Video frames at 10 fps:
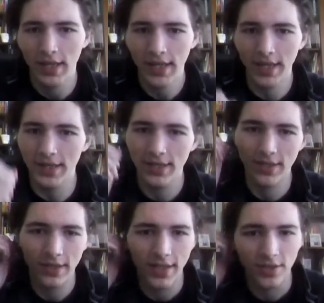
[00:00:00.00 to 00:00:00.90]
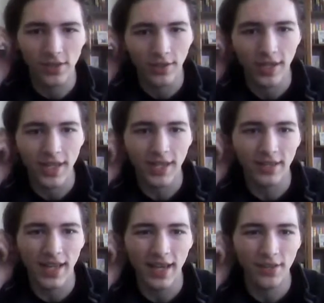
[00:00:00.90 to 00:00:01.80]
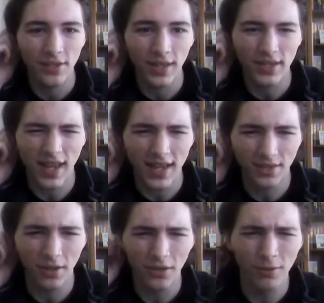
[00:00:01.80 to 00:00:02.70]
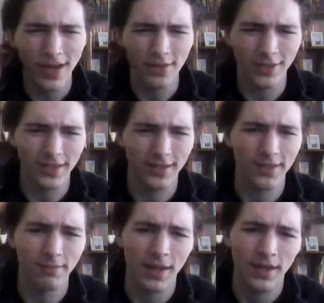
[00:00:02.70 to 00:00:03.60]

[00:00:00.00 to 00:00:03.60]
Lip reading: is so that he can get into this guy's good graces,